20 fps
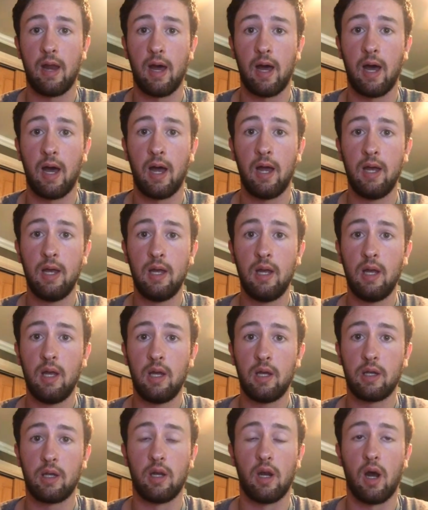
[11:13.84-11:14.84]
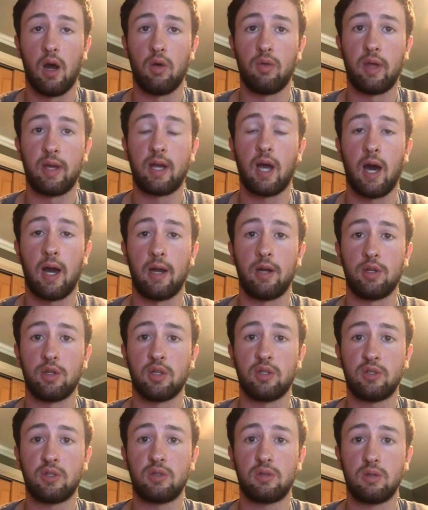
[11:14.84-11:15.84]
And you know, they kind of
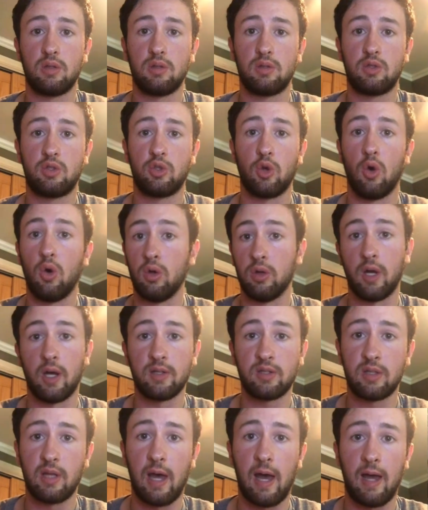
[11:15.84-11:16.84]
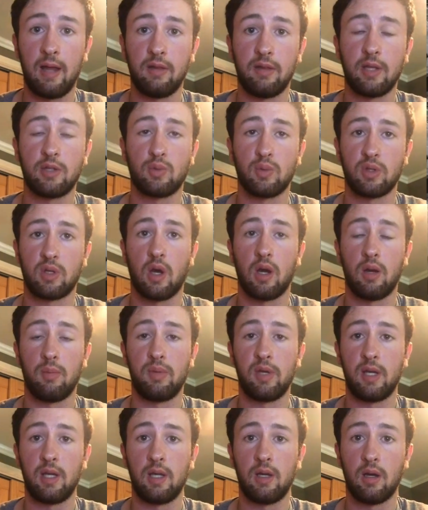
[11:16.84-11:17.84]
just sold us that this was going to
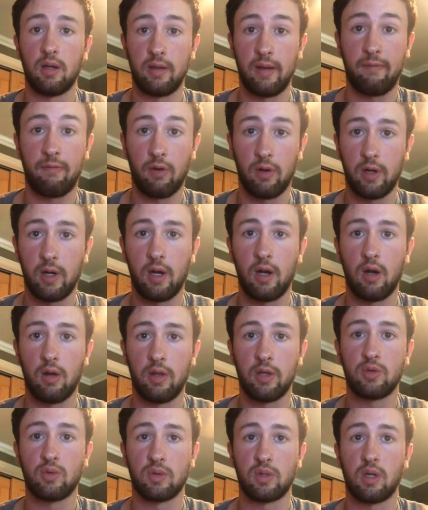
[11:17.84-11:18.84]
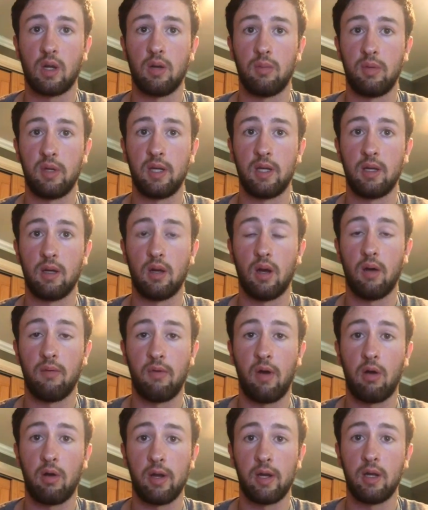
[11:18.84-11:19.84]
be a different year. This was going to be a
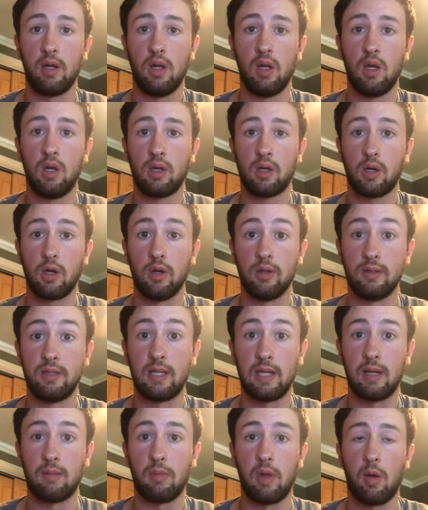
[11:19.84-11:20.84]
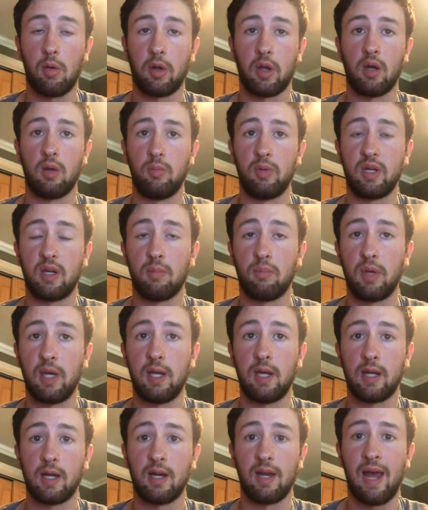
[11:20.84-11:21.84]
very good team. They were going to be
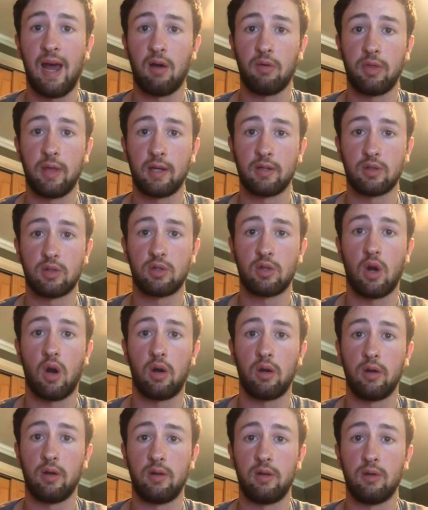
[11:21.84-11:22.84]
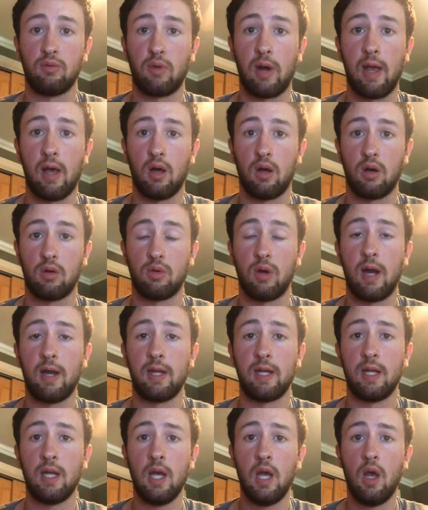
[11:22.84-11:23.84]
competing, and now things are starting to derail
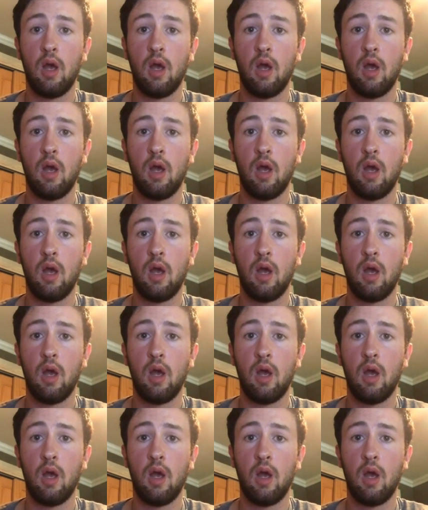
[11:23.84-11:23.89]
already.